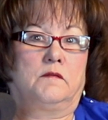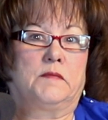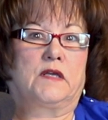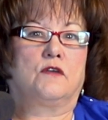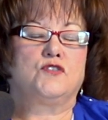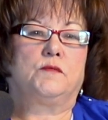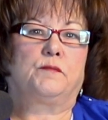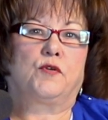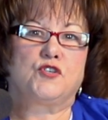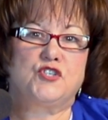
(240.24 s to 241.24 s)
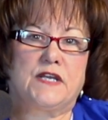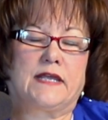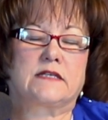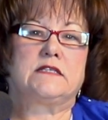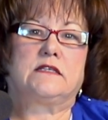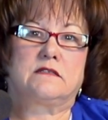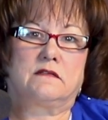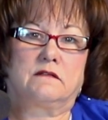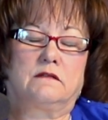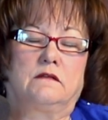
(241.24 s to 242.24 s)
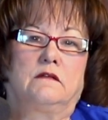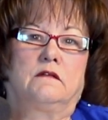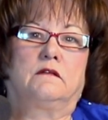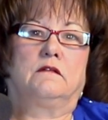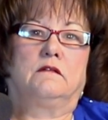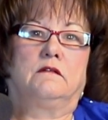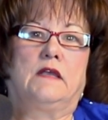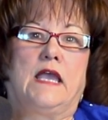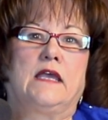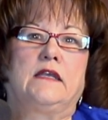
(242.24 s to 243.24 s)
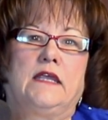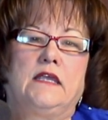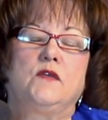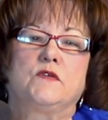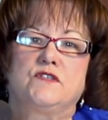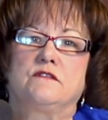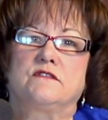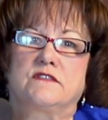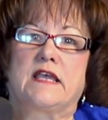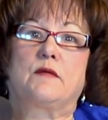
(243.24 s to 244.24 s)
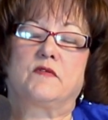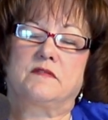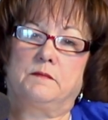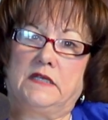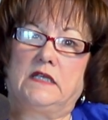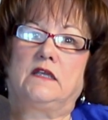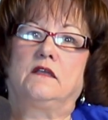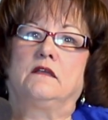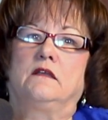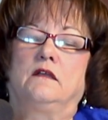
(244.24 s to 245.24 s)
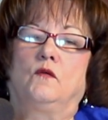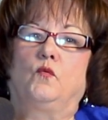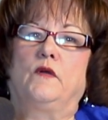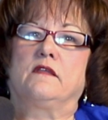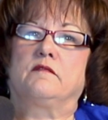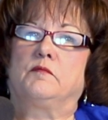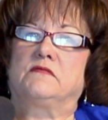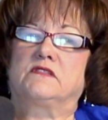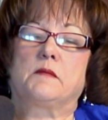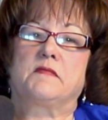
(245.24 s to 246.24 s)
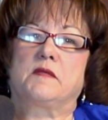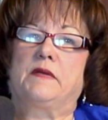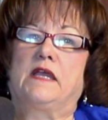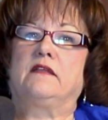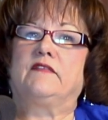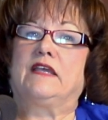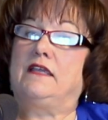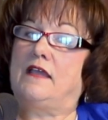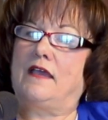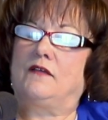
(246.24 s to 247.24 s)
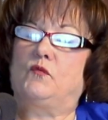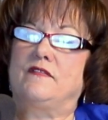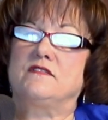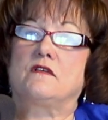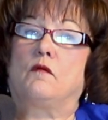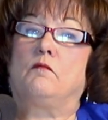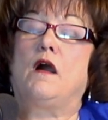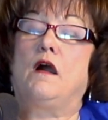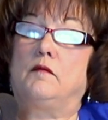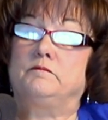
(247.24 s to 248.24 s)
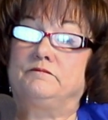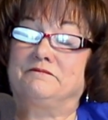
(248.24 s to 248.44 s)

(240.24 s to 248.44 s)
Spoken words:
because you project it. And he would do the same with me with some of the pain that he had with his own mom.